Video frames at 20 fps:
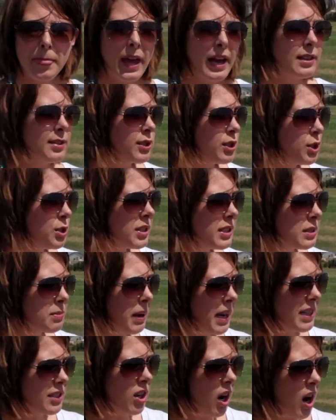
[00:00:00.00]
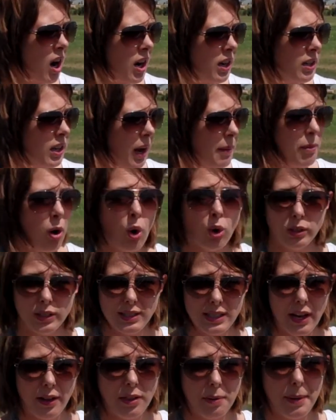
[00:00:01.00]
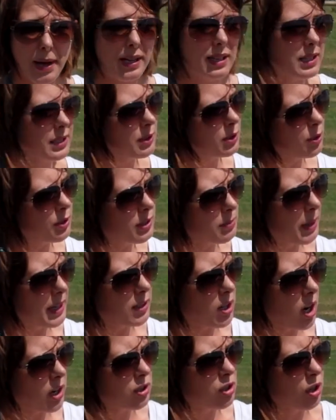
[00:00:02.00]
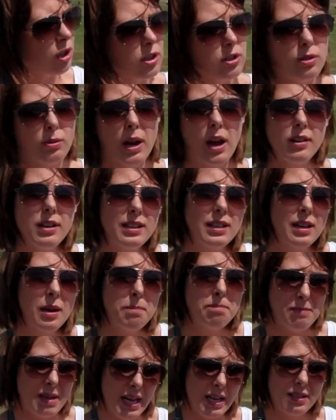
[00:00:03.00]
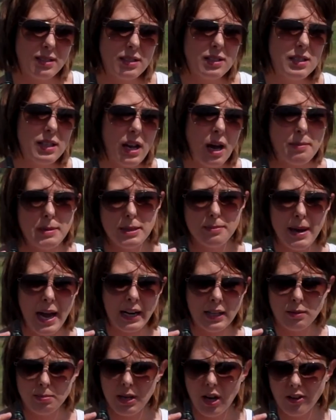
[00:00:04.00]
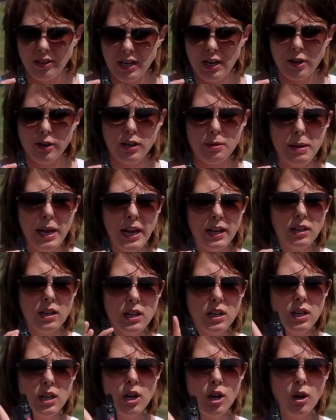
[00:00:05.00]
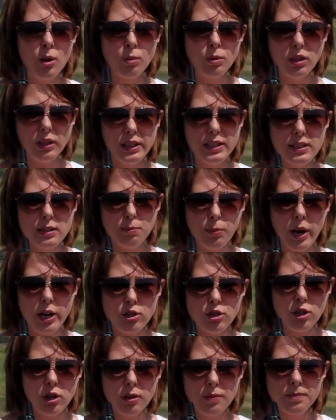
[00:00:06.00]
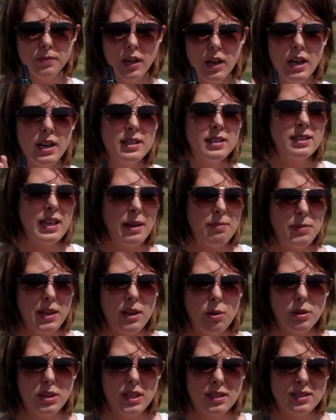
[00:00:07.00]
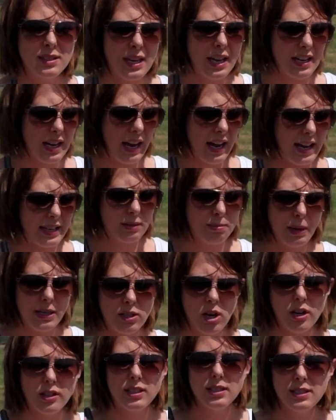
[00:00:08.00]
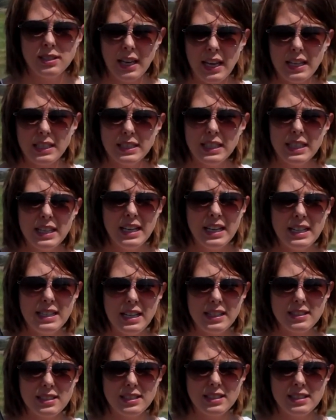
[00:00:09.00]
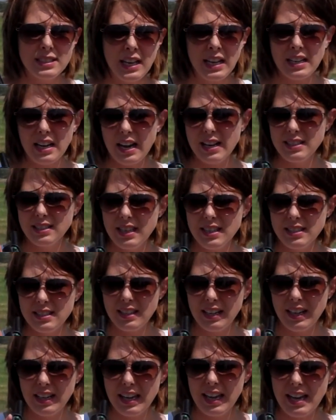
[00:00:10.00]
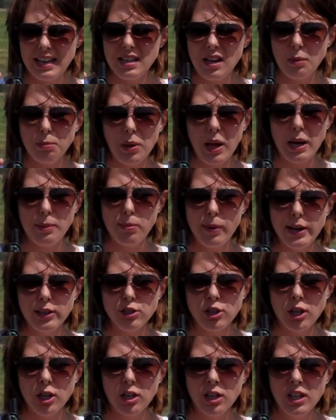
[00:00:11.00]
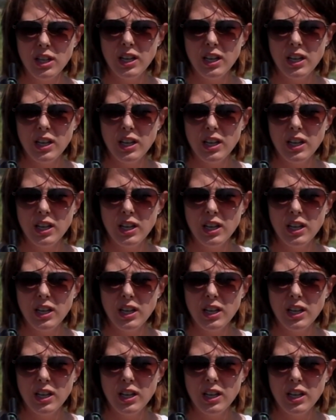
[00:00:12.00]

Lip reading: As soon as my dog, I'm holding down the button, as soon as my dog turns around and commits to coming back to me on the here command, release pressure. Same thing with the sit. I ask my dog to sit, he doesn't sit, I say sit again, apply pressure,